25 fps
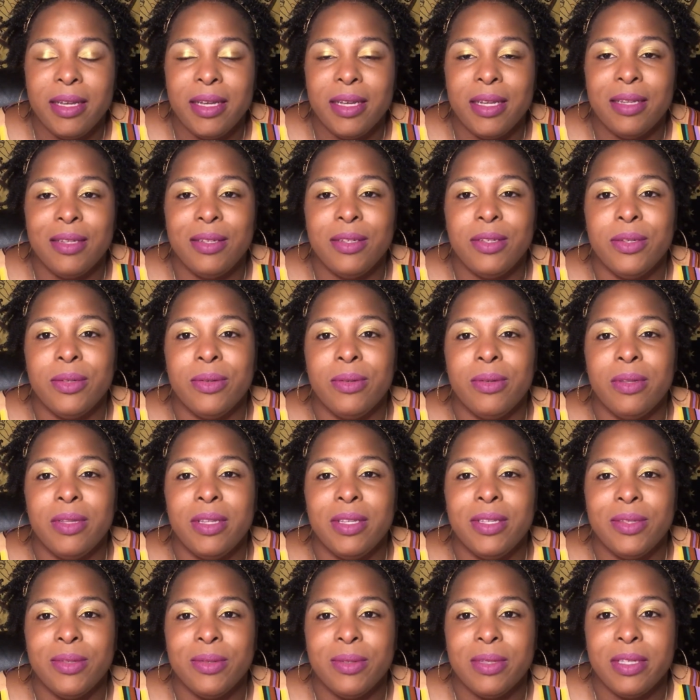and so
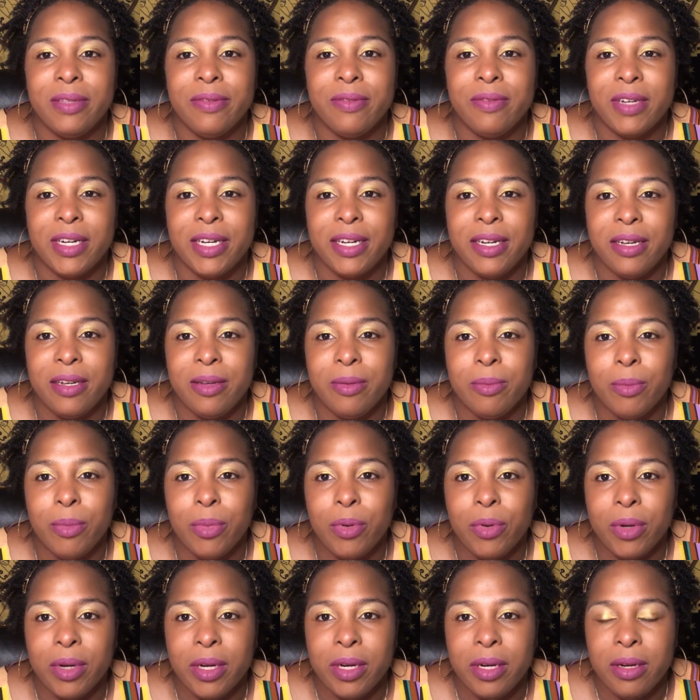this was a very
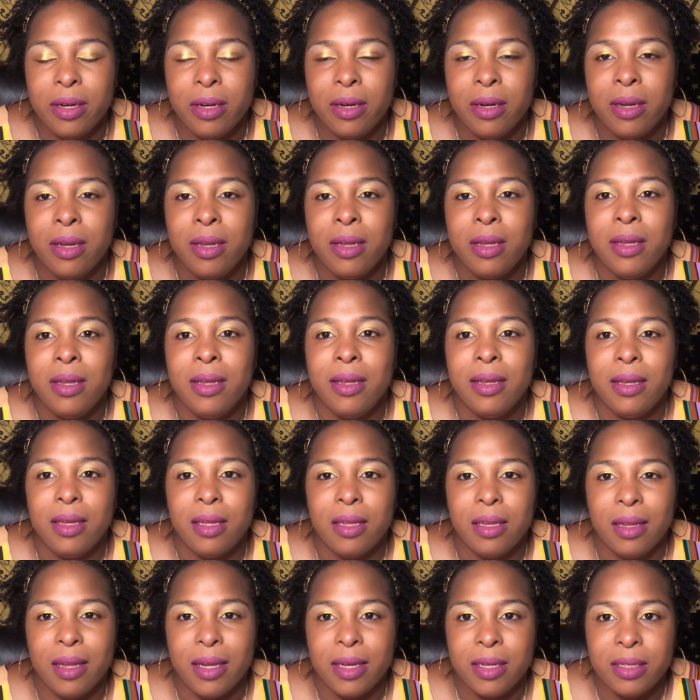important
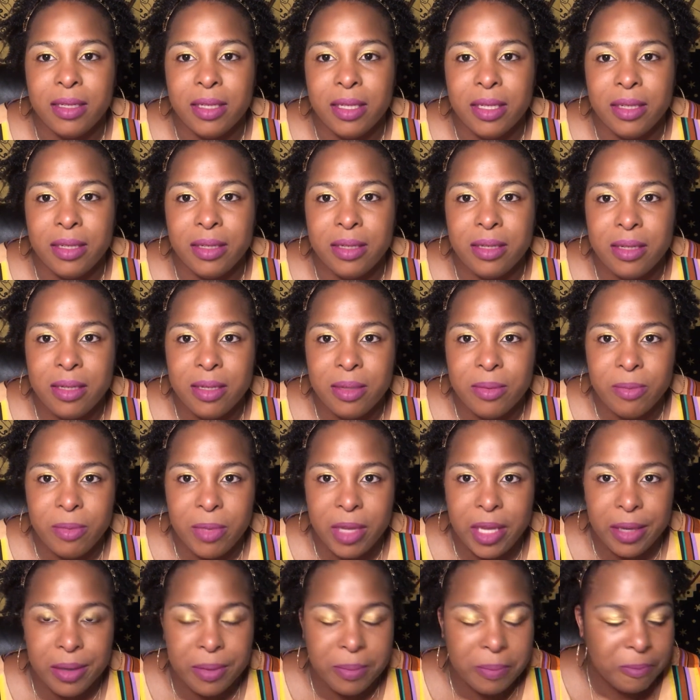election to
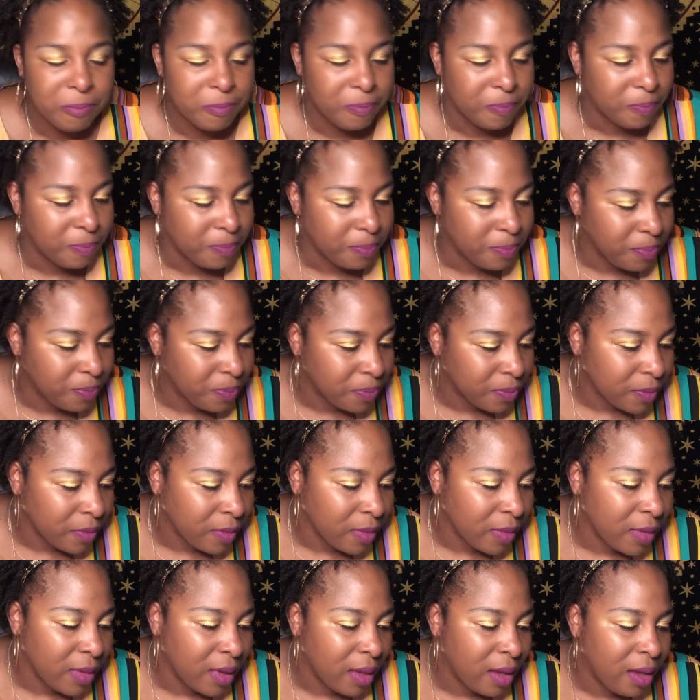me.
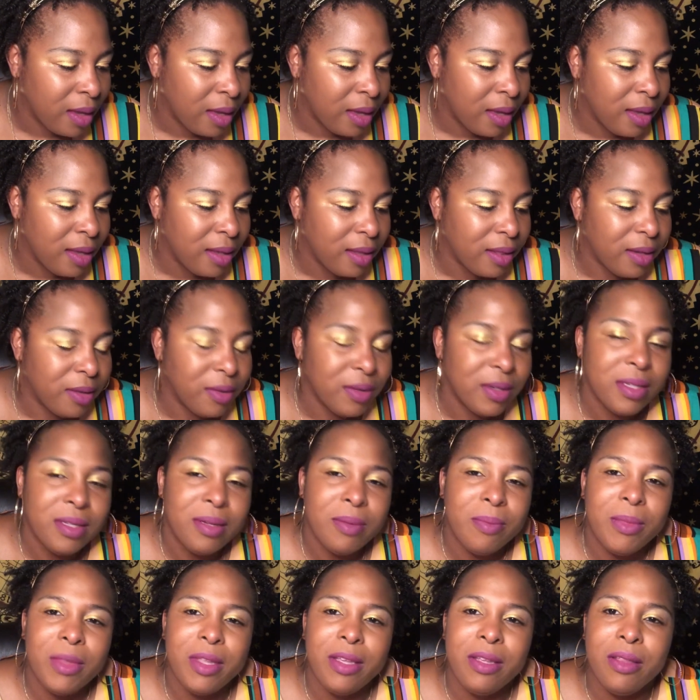There was
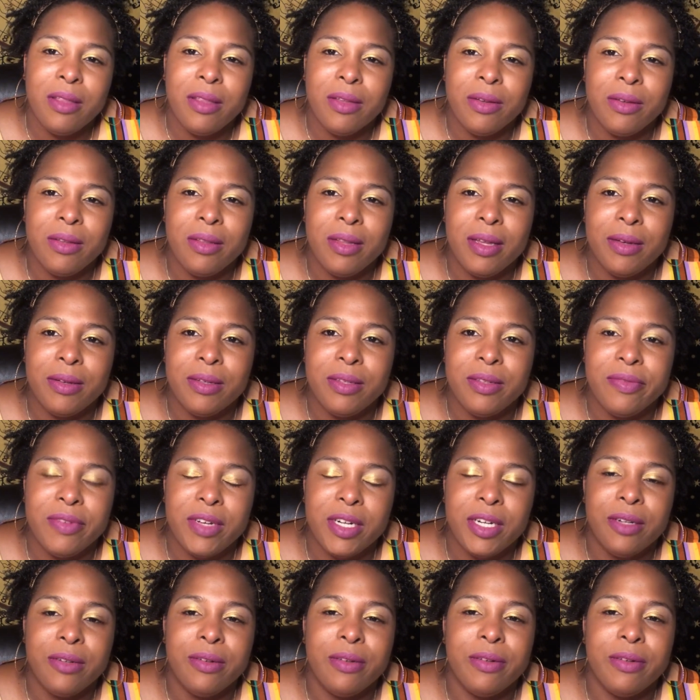something, though, that was very